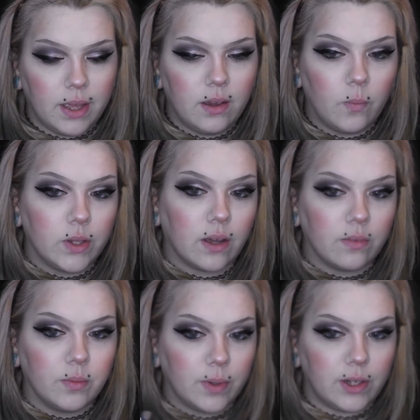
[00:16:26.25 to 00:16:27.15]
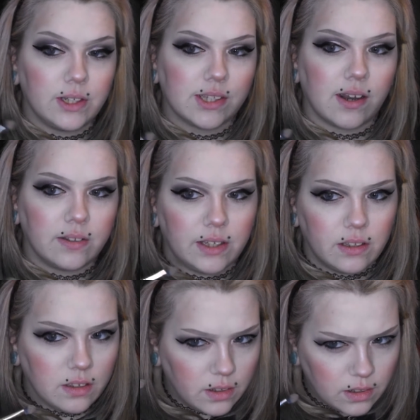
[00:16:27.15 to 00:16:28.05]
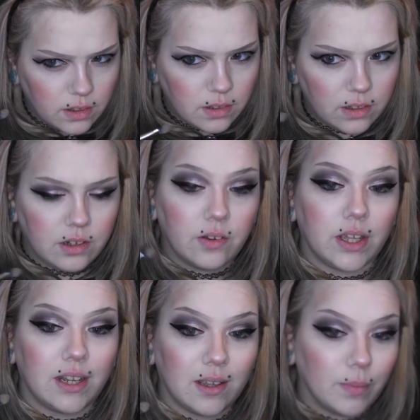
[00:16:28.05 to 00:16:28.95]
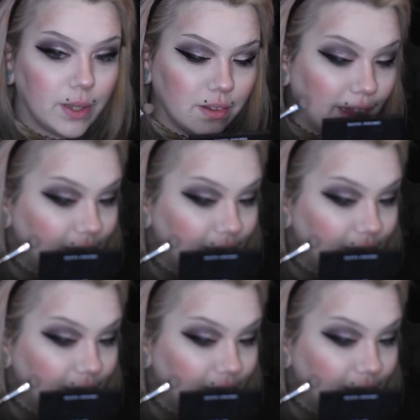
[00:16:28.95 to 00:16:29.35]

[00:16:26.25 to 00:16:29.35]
without when it's not like, you know, getting hit by light.